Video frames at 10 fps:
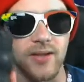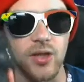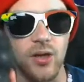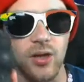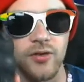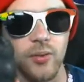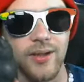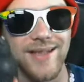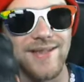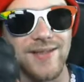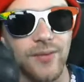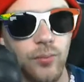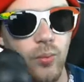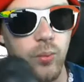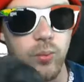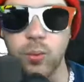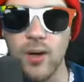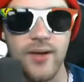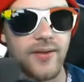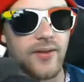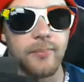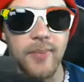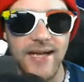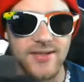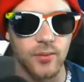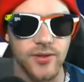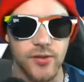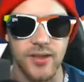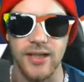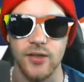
Kong toy is one of the best toys you can get.